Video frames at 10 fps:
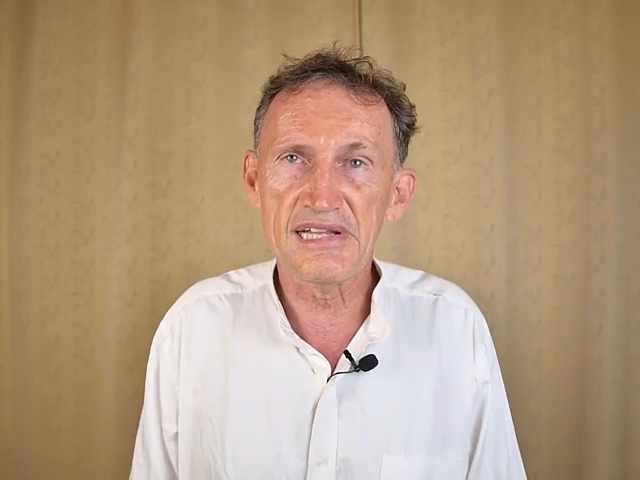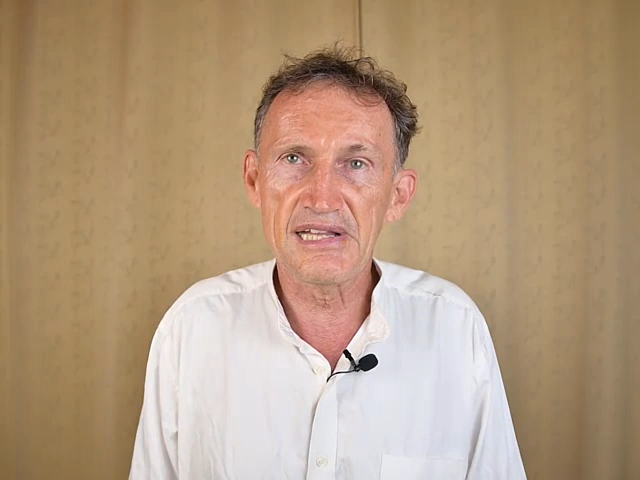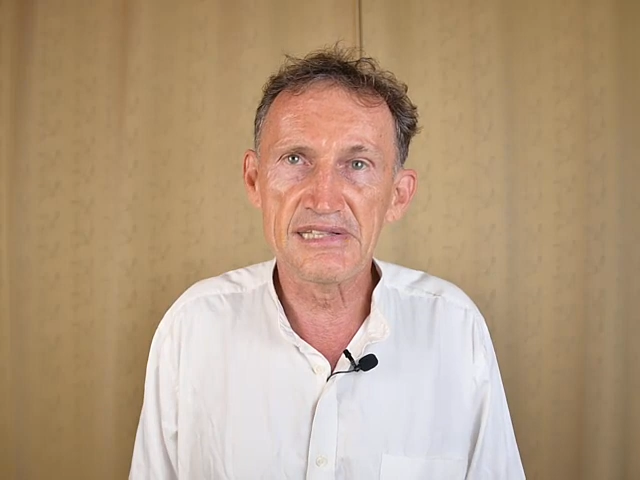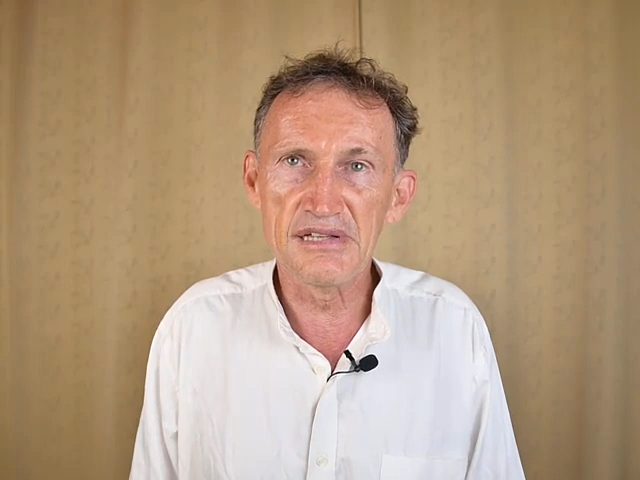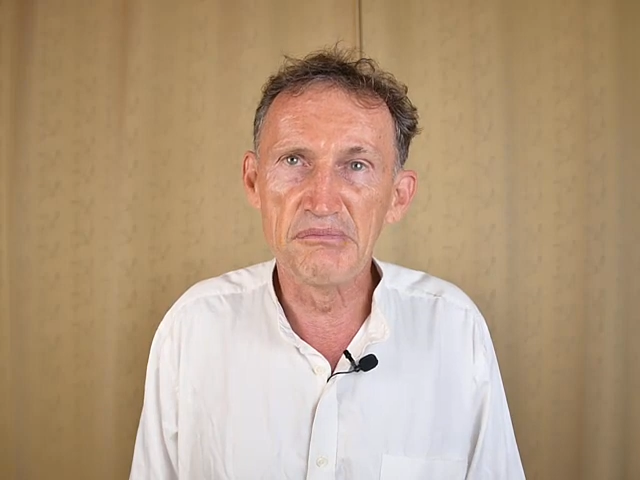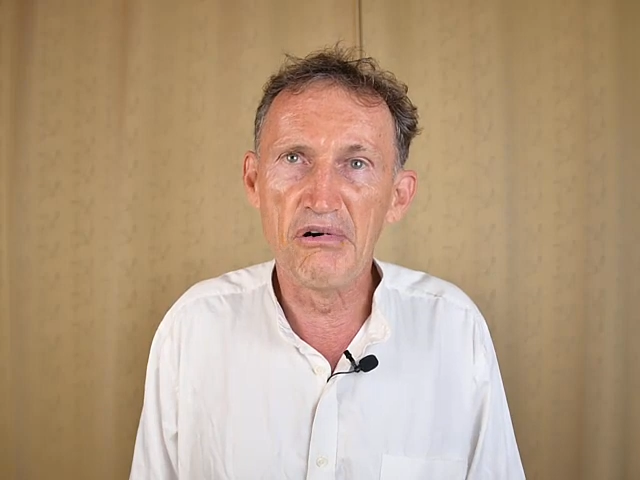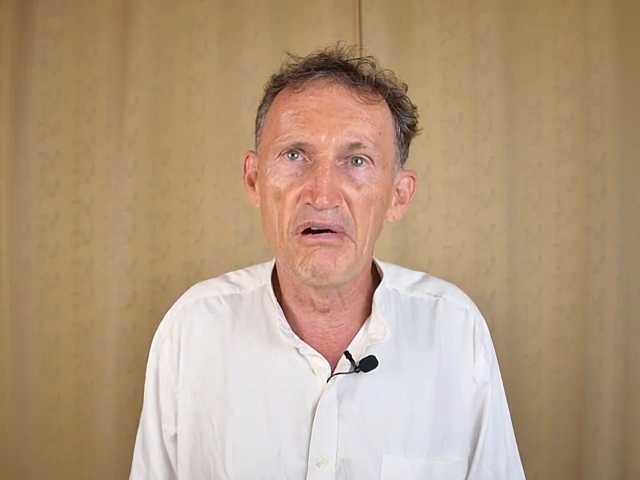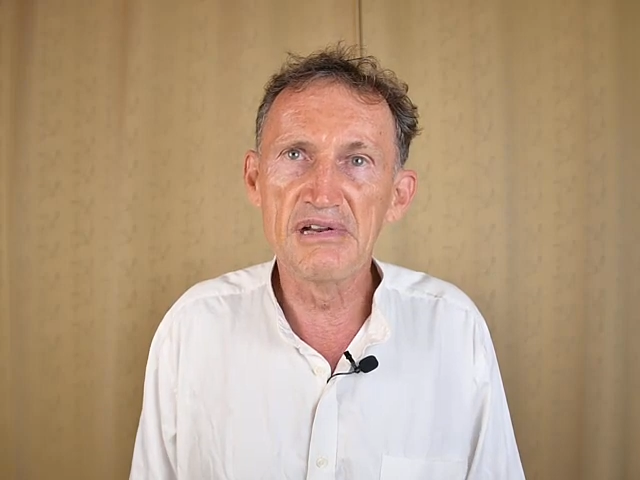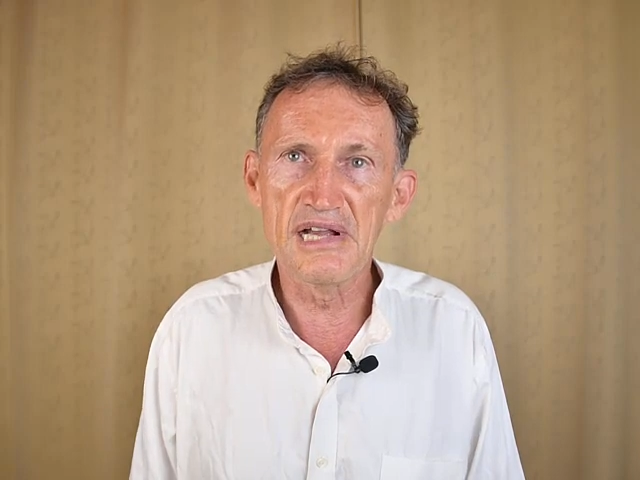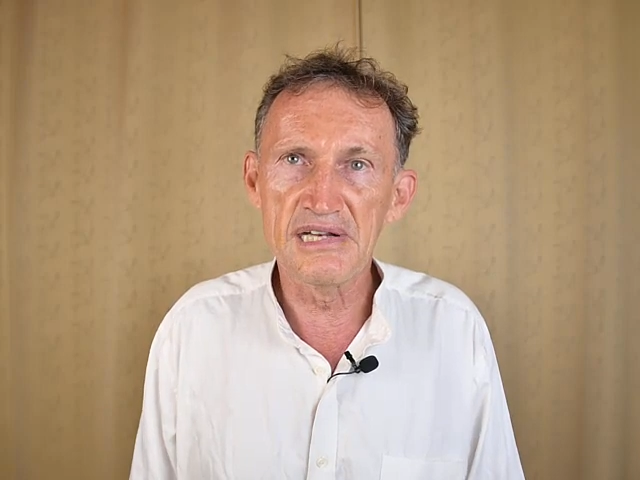in the
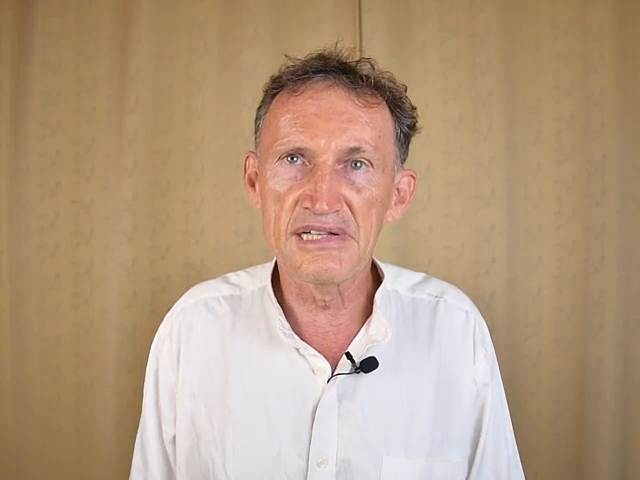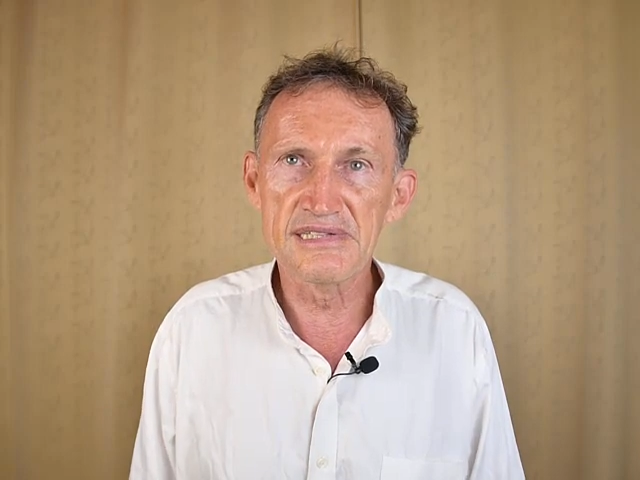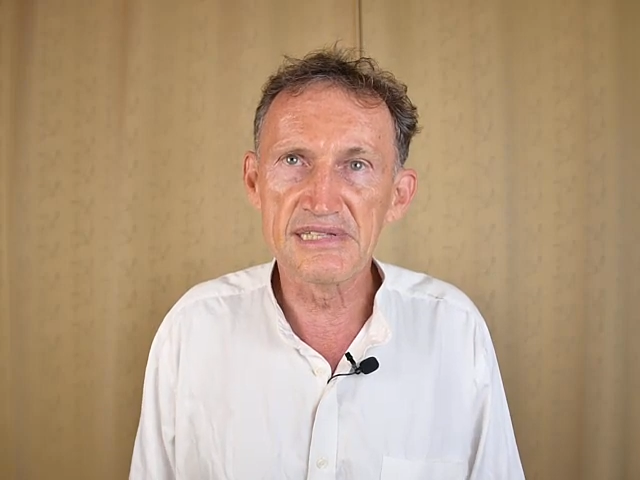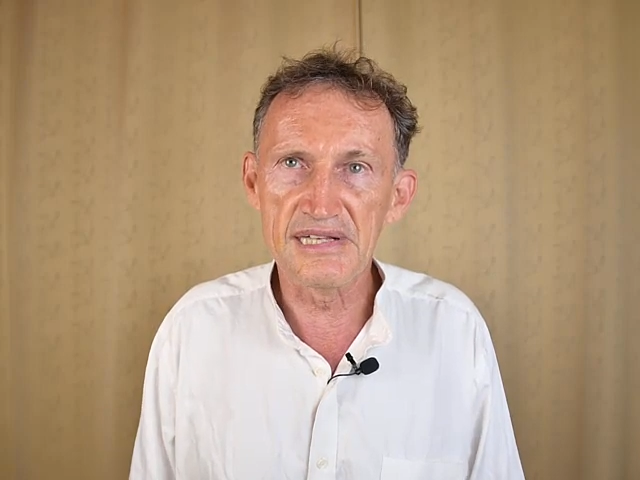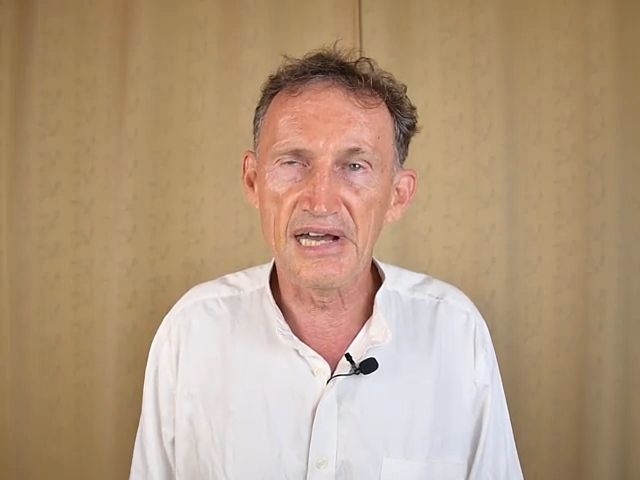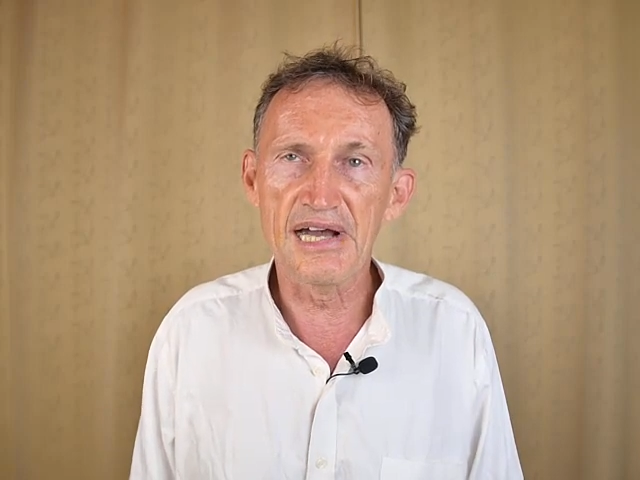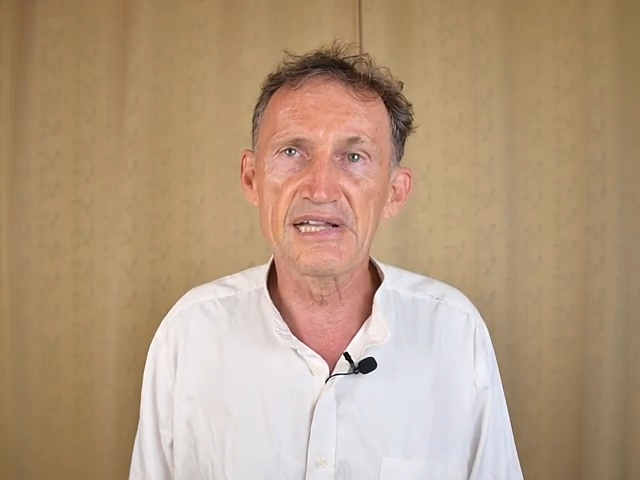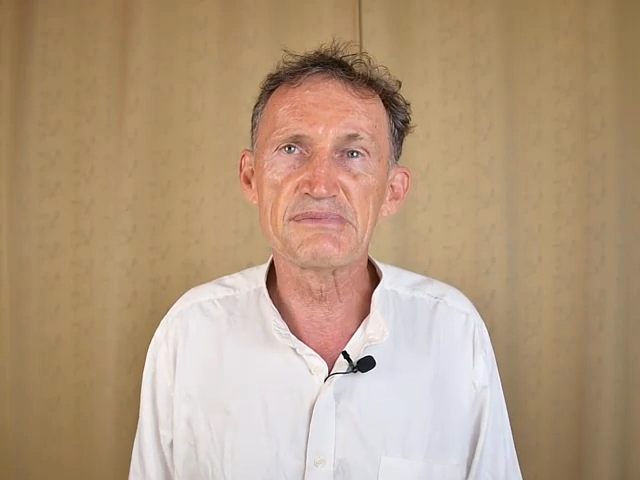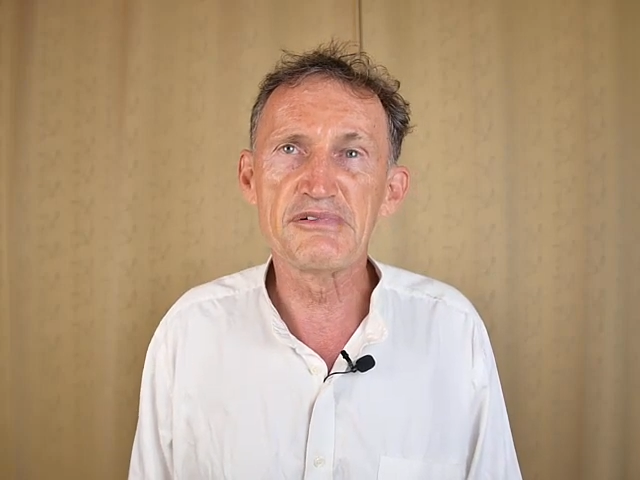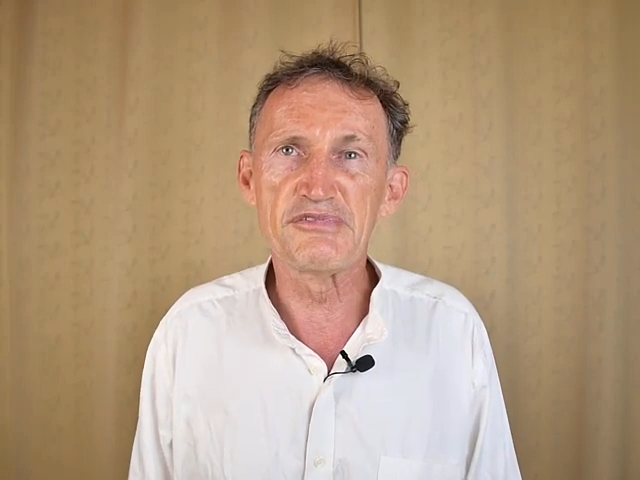morning and in the
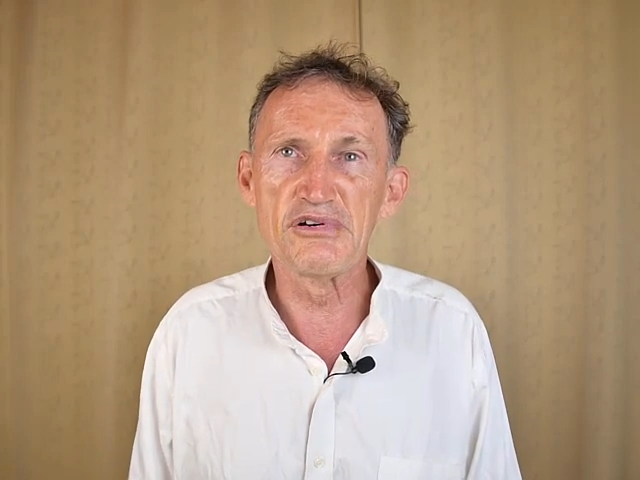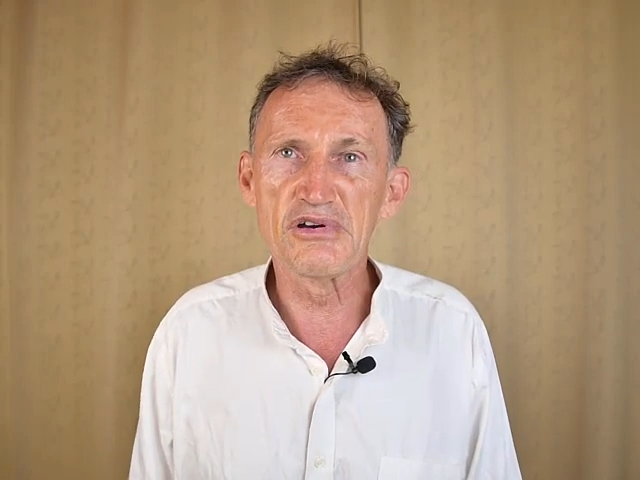night before